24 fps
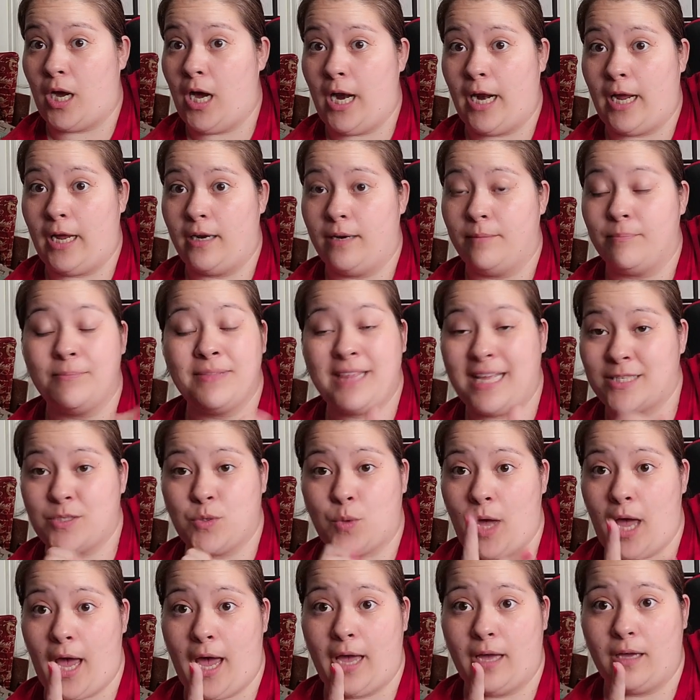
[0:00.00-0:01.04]
on it, but that's
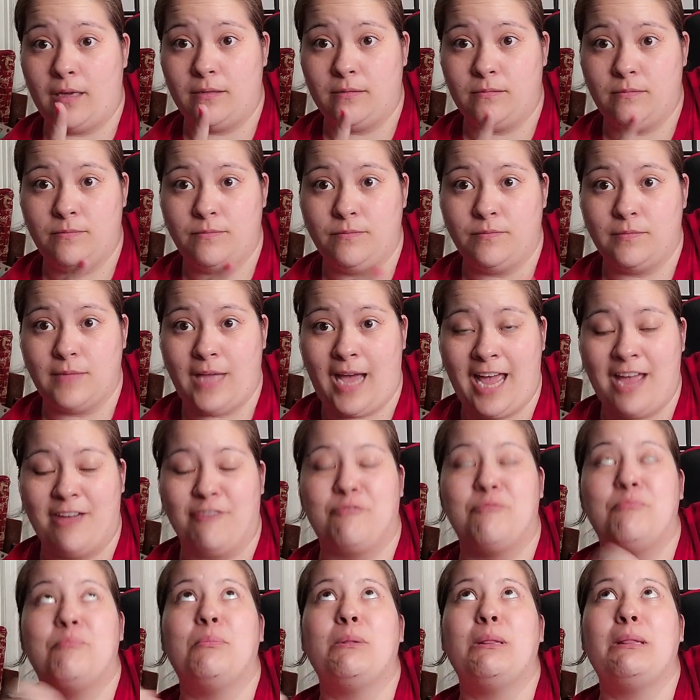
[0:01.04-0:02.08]
okay. I have
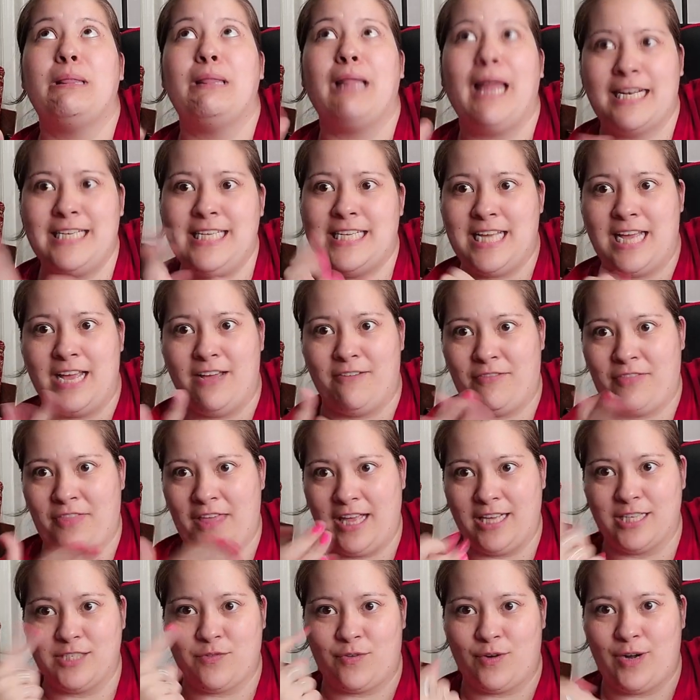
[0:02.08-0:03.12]
plenty of
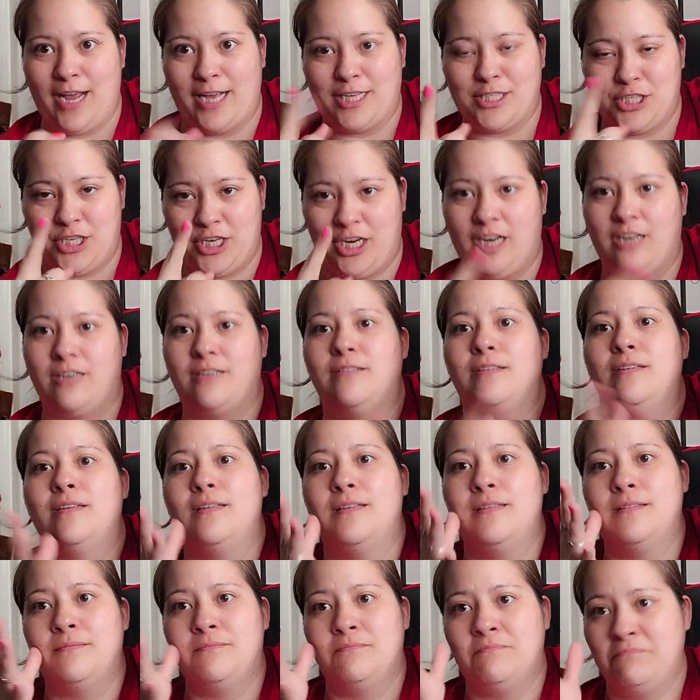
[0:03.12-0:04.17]
things for next year
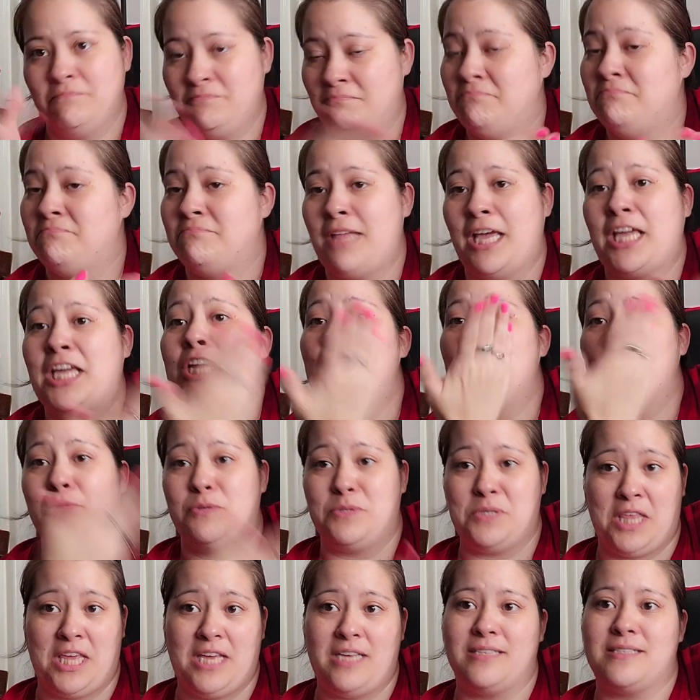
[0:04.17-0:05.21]
that can use
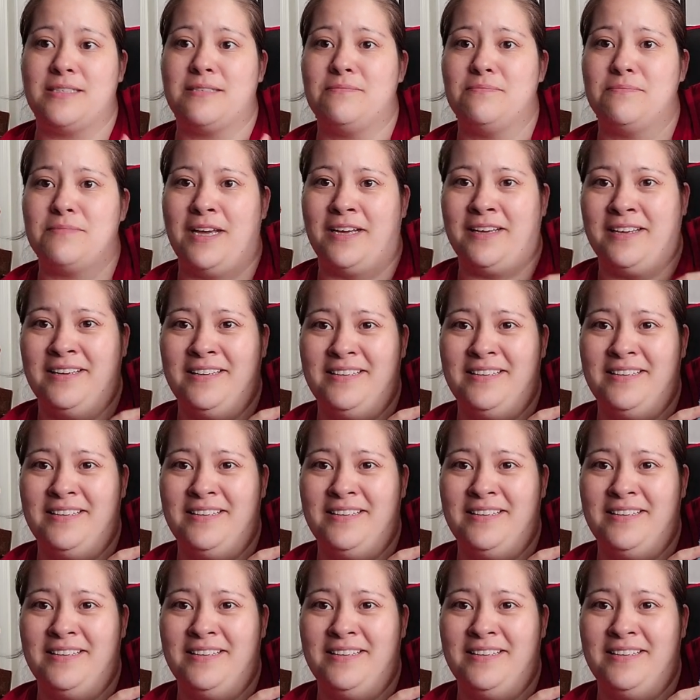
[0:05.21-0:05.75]
these.